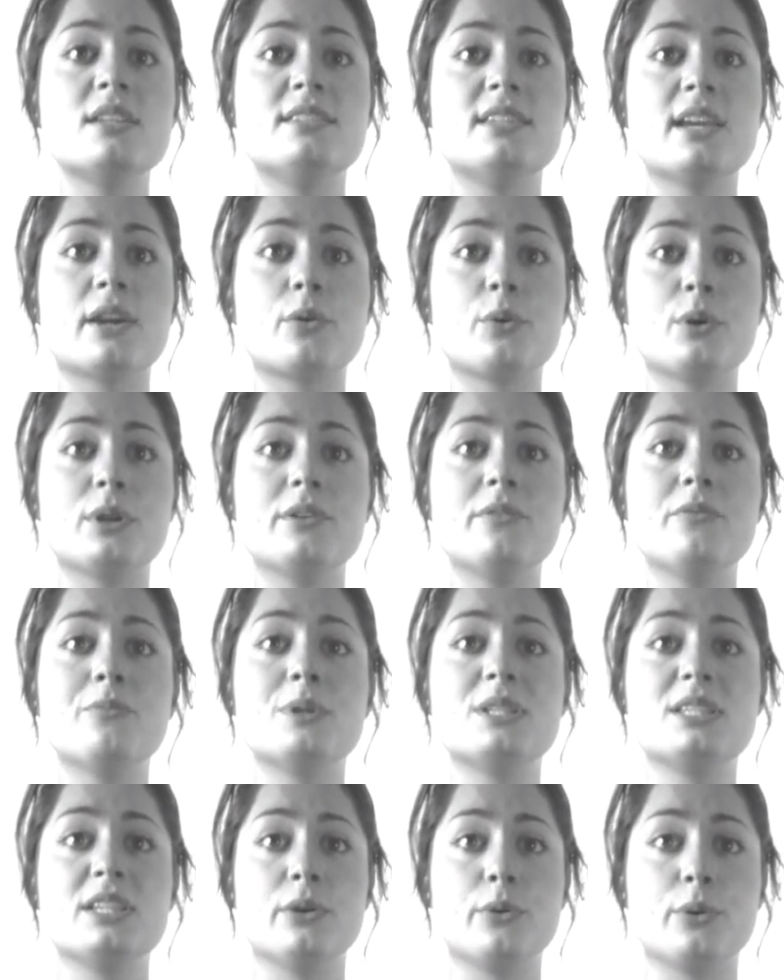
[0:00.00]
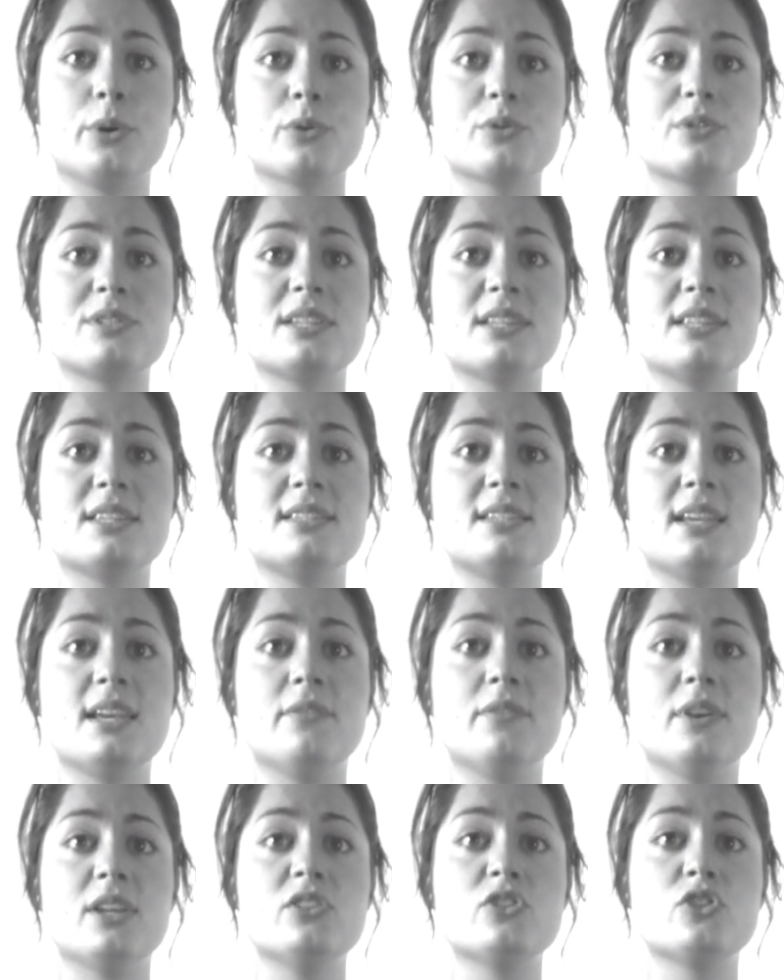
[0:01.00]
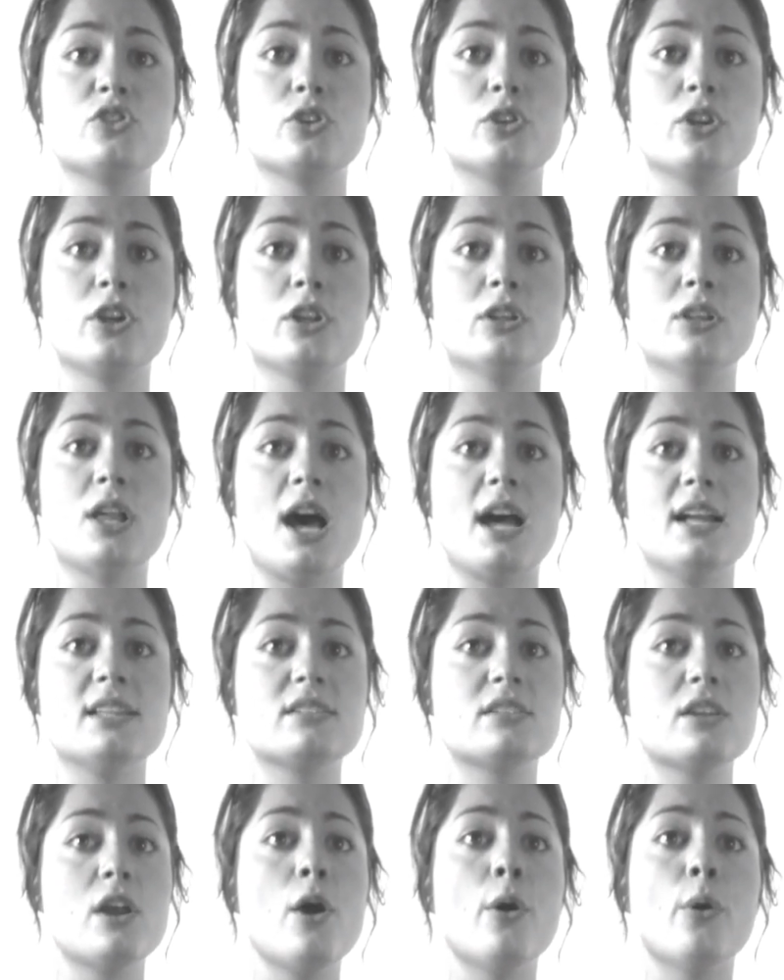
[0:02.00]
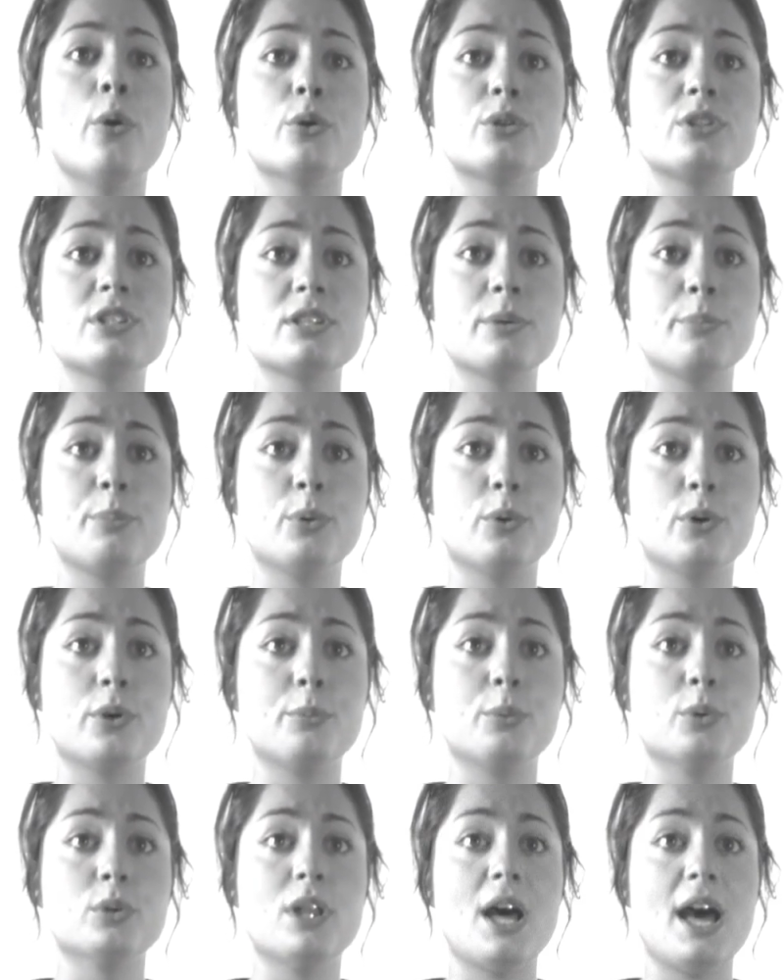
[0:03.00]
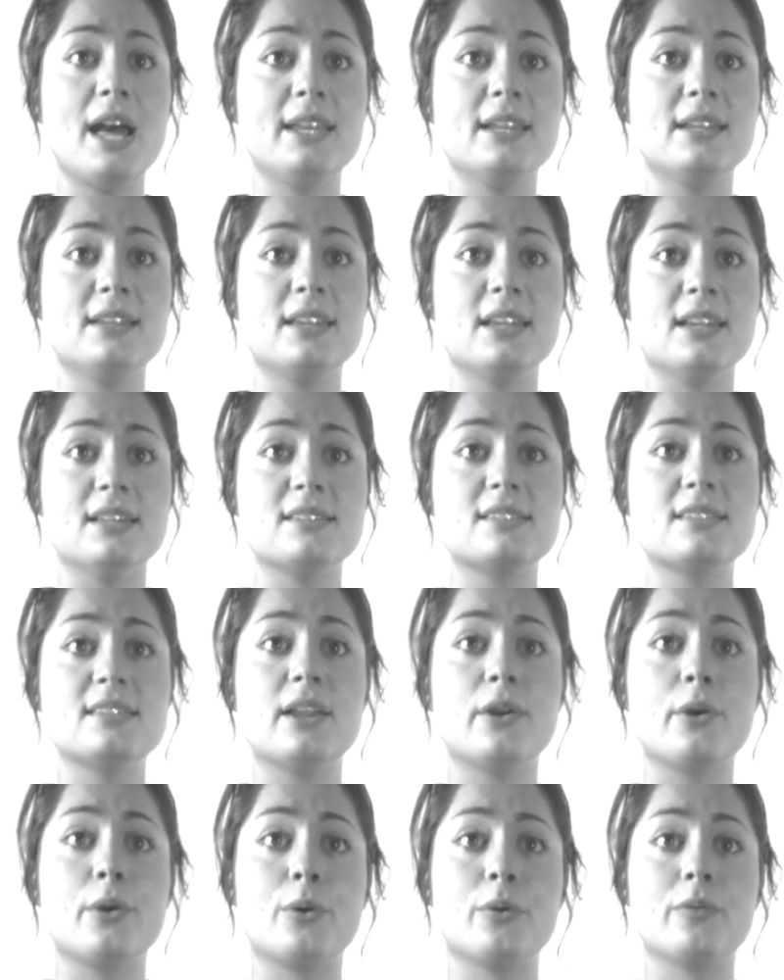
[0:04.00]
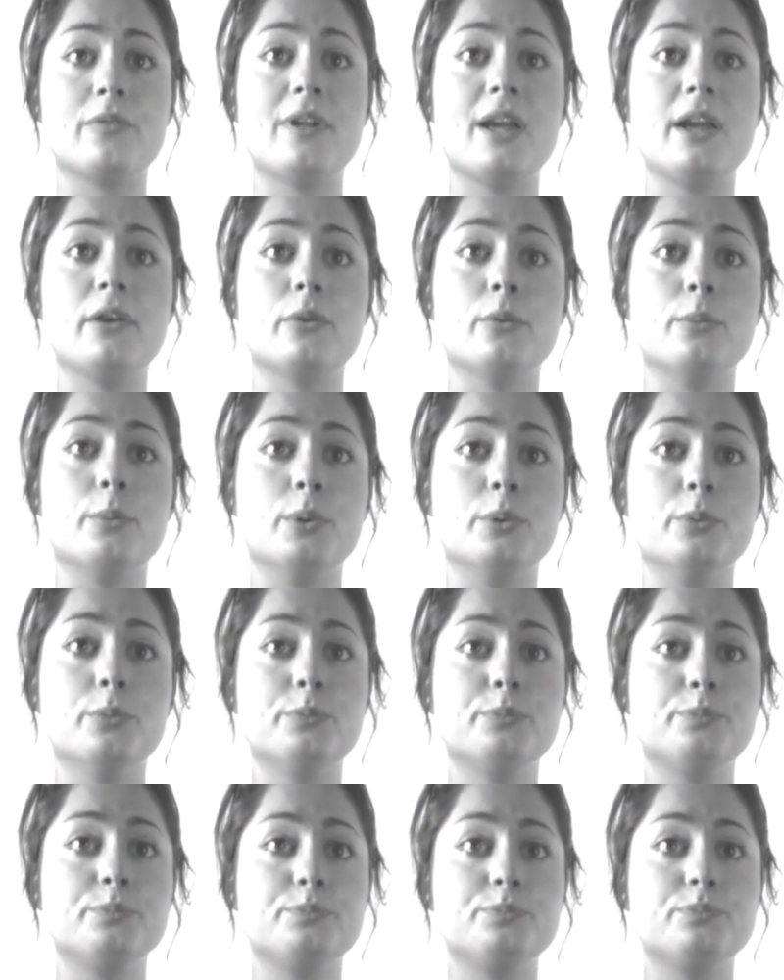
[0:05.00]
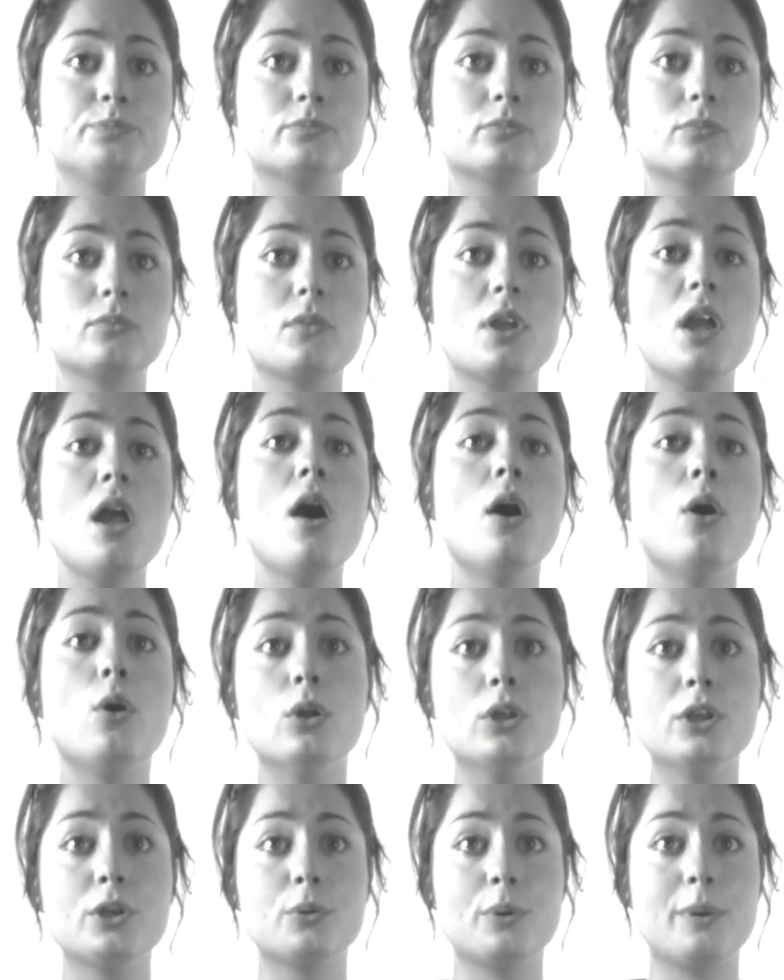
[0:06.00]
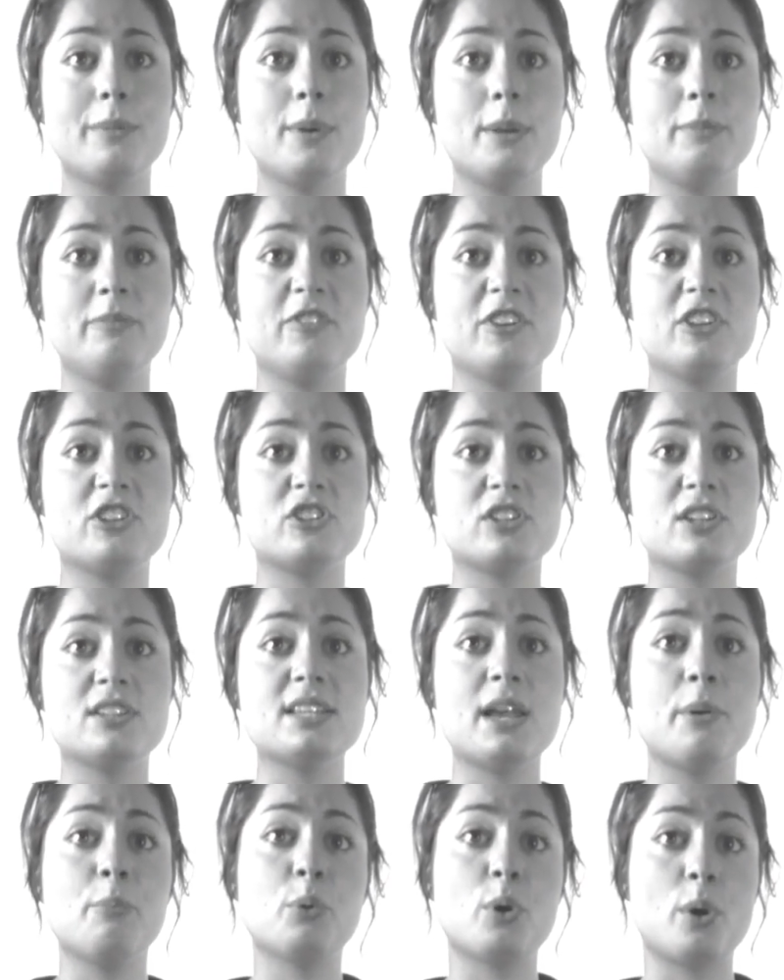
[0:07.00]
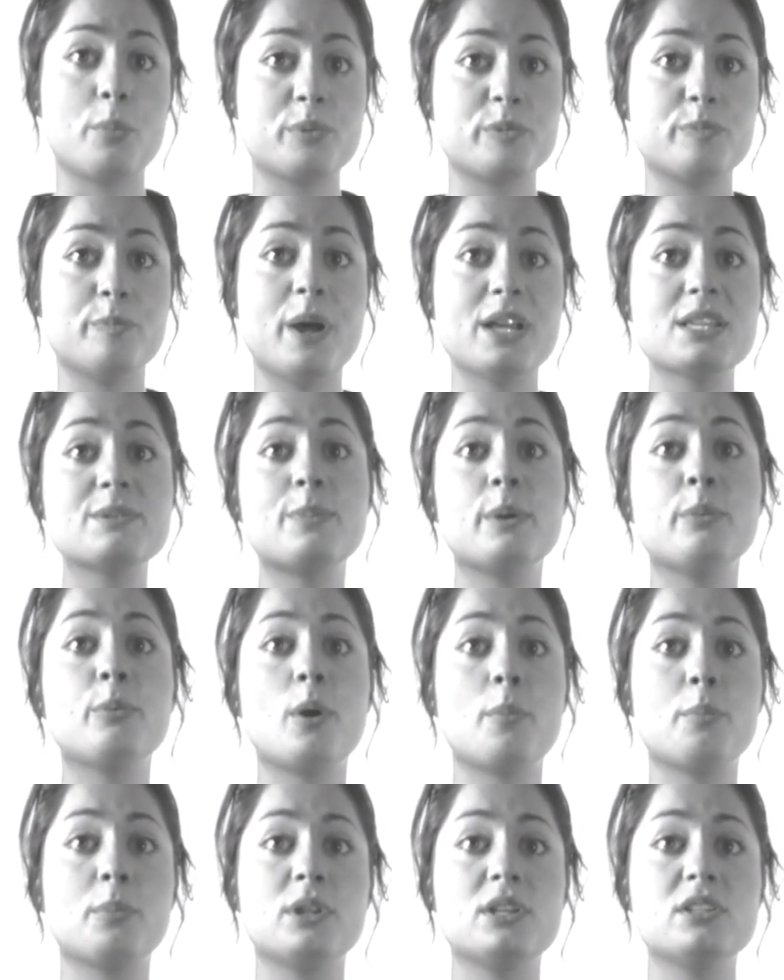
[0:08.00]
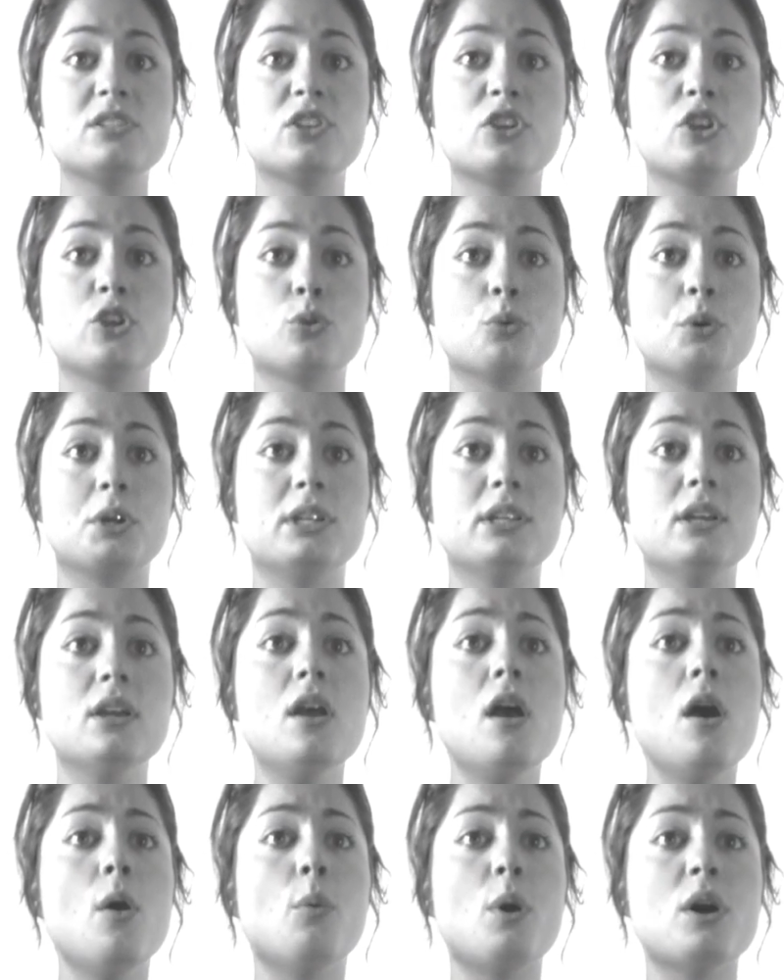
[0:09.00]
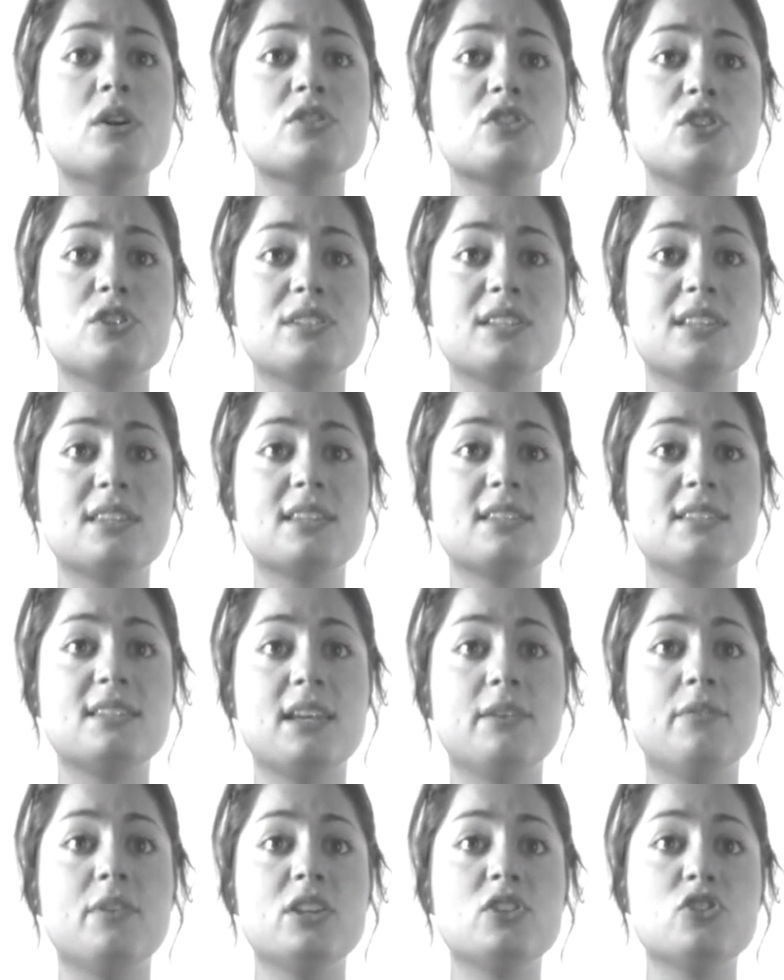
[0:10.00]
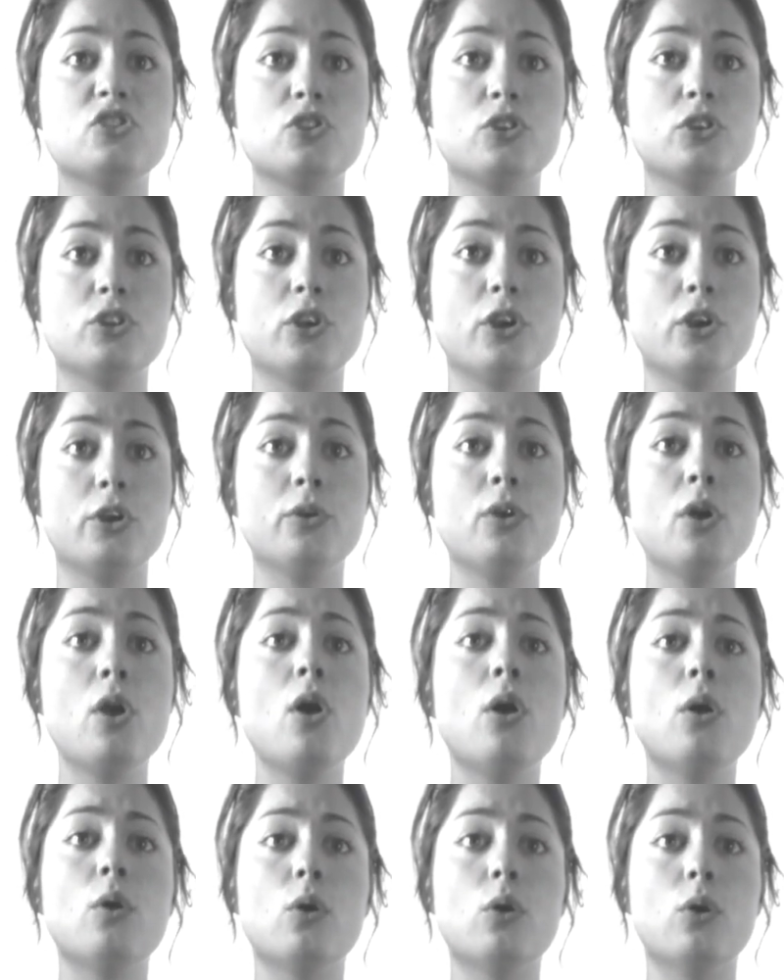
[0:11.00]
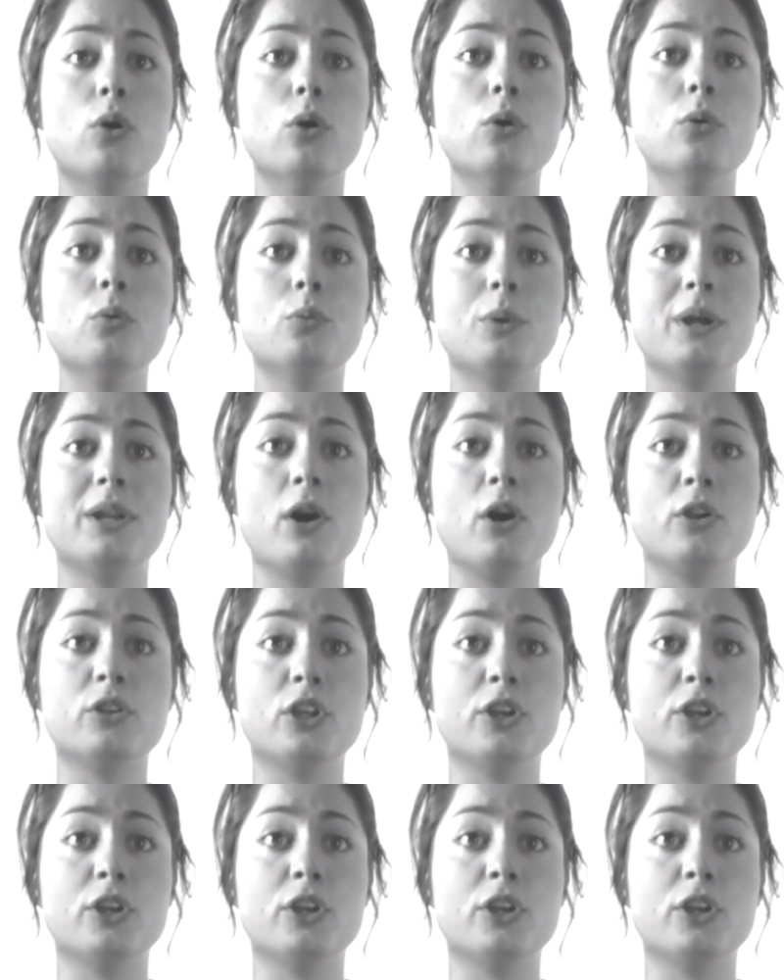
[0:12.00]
decorative materials to the TV studio lights or to the portable lighting kits that are available. All equipment, fixtures and props must be properly secured whilst using the TV studio or when on